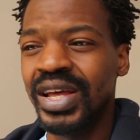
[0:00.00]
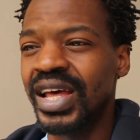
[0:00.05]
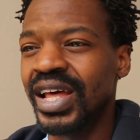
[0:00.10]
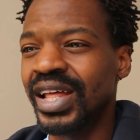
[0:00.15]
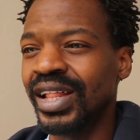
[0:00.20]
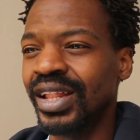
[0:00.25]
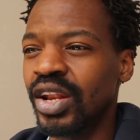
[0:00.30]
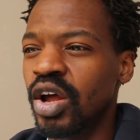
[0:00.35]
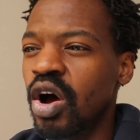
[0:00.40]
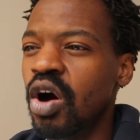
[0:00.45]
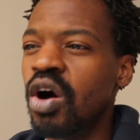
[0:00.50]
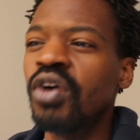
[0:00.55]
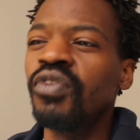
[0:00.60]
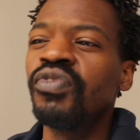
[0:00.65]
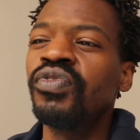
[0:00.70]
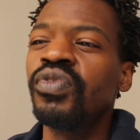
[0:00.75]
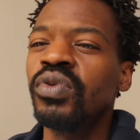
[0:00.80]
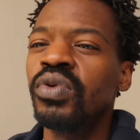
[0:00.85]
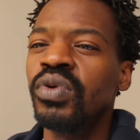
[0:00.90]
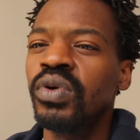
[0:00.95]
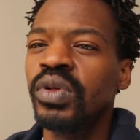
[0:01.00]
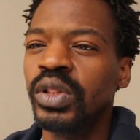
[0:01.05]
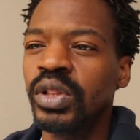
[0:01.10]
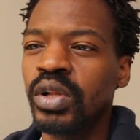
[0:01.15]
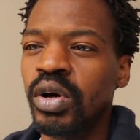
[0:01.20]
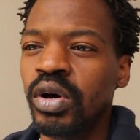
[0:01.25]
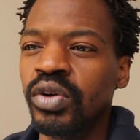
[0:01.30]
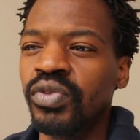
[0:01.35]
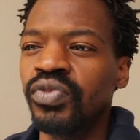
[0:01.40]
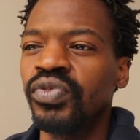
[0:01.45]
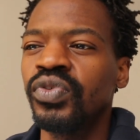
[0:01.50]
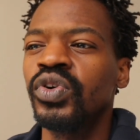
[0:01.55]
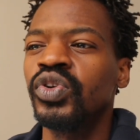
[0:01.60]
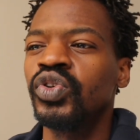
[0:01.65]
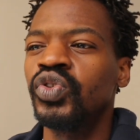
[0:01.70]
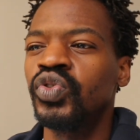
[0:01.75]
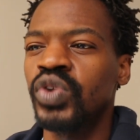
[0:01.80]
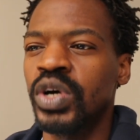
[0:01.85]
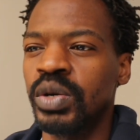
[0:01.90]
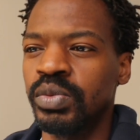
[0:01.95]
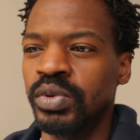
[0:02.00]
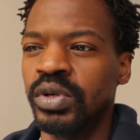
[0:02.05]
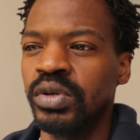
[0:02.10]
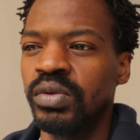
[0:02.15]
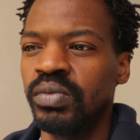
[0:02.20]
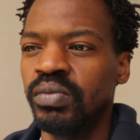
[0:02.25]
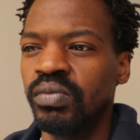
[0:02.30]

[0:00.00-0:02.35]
an awful lot of trouble.